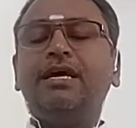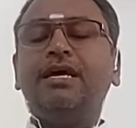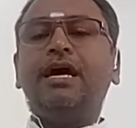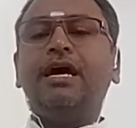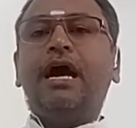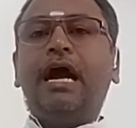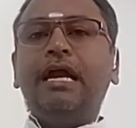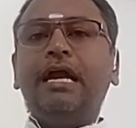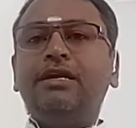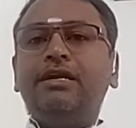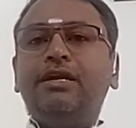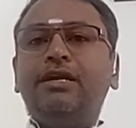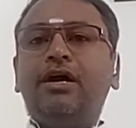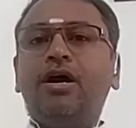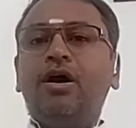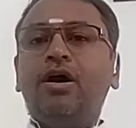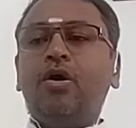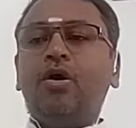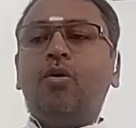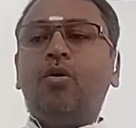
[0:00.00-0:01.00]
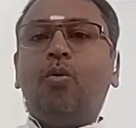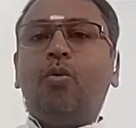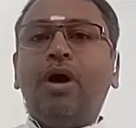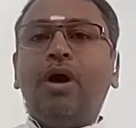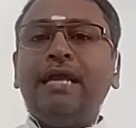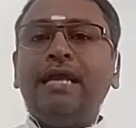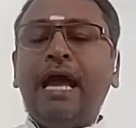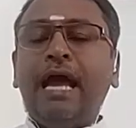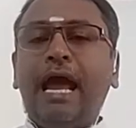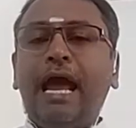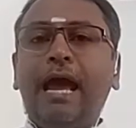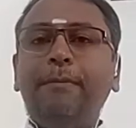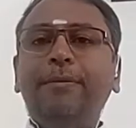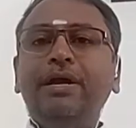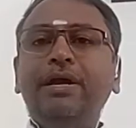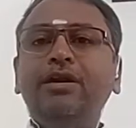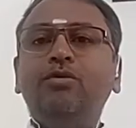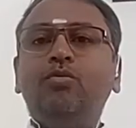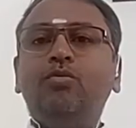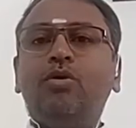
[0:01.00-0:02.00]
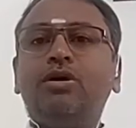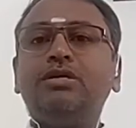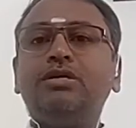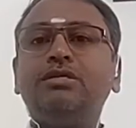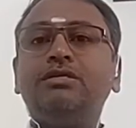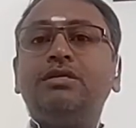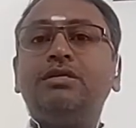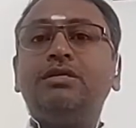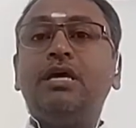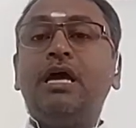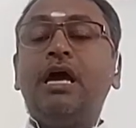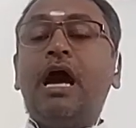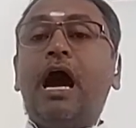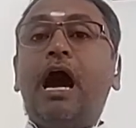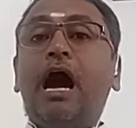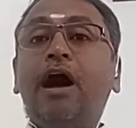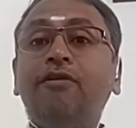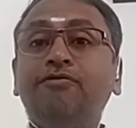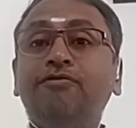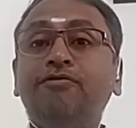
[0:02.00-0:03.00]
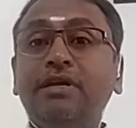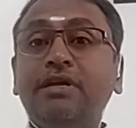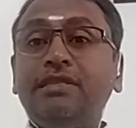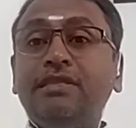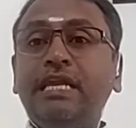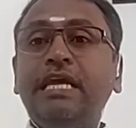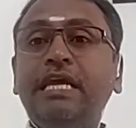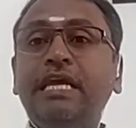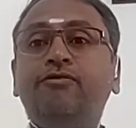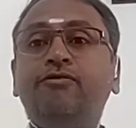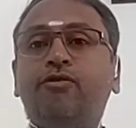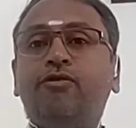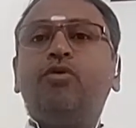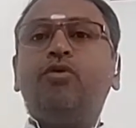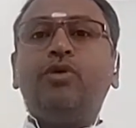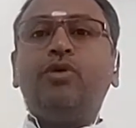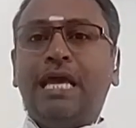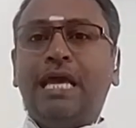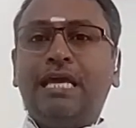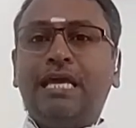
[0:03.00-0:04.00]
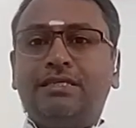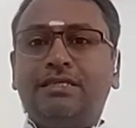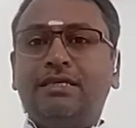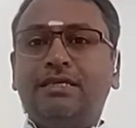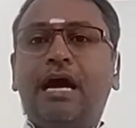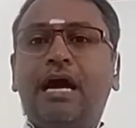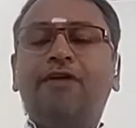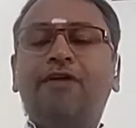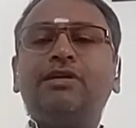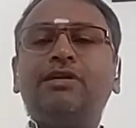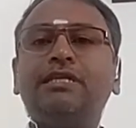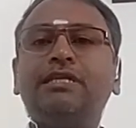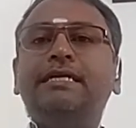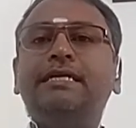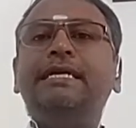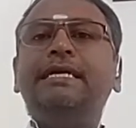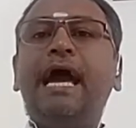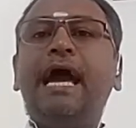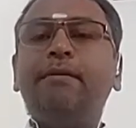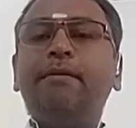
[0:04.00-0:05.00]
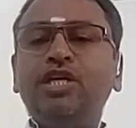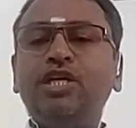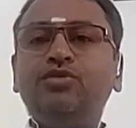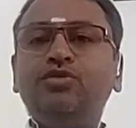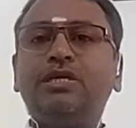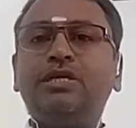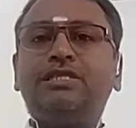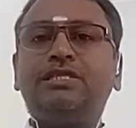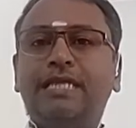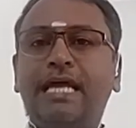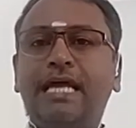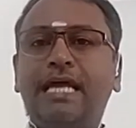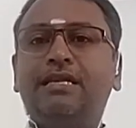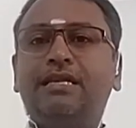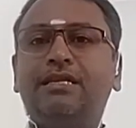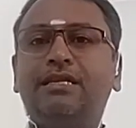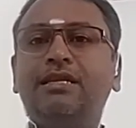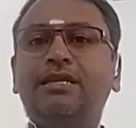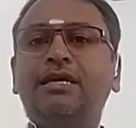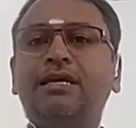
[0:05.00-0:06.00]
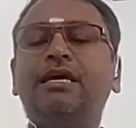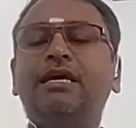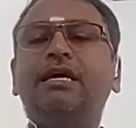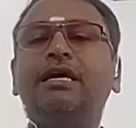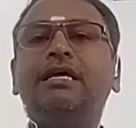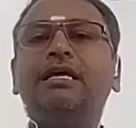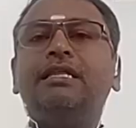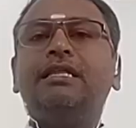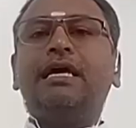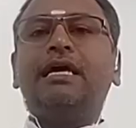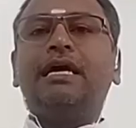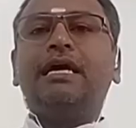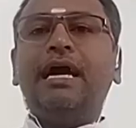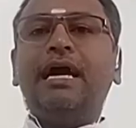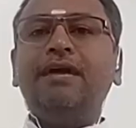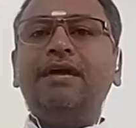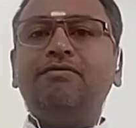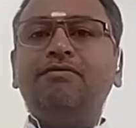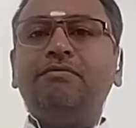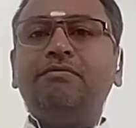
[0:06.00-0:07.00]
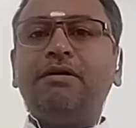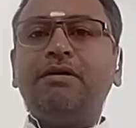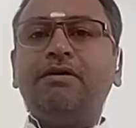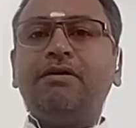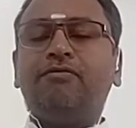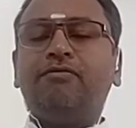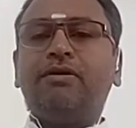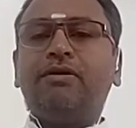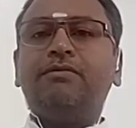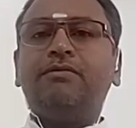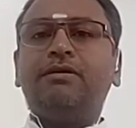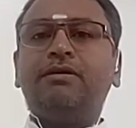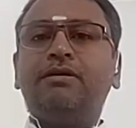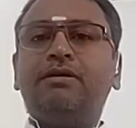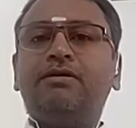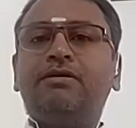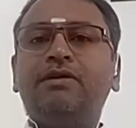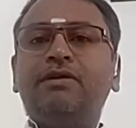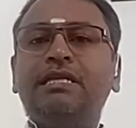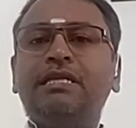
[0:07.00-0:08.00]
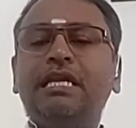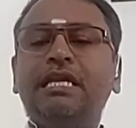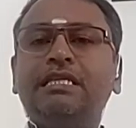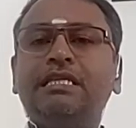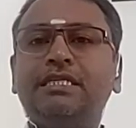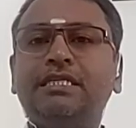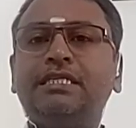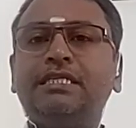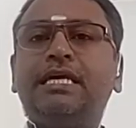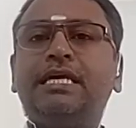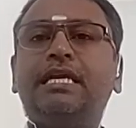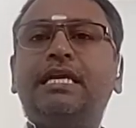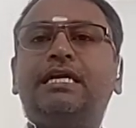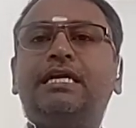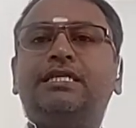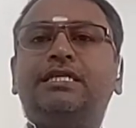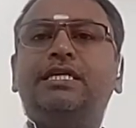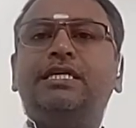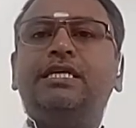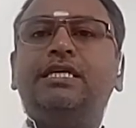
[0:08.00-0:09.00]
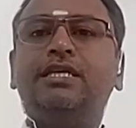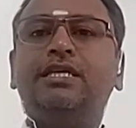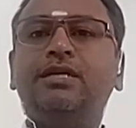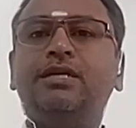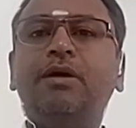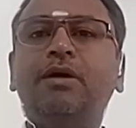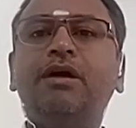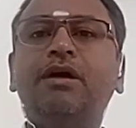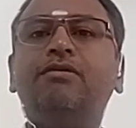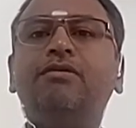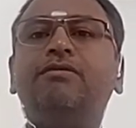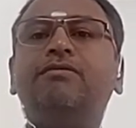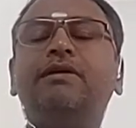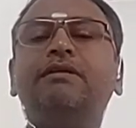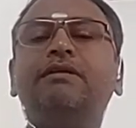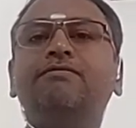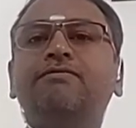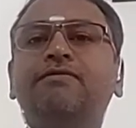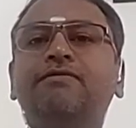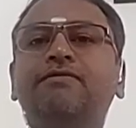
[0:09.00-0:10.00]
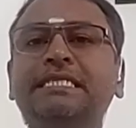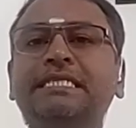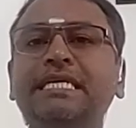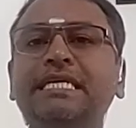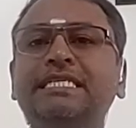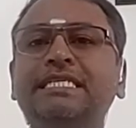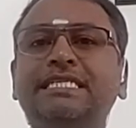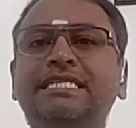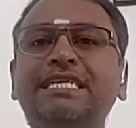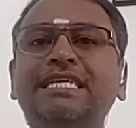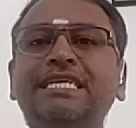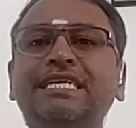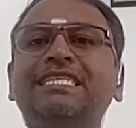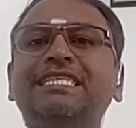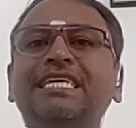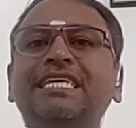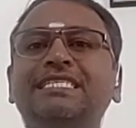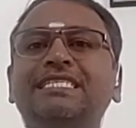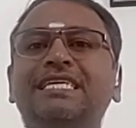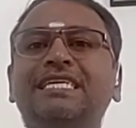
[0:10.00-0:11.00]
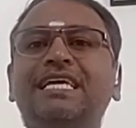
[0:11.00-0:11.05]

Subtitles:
And what happened was, after 3-4 days, after the damage was done, the guy from the Vidalai Chirthigal Katchi, Thirumavalavan, visits this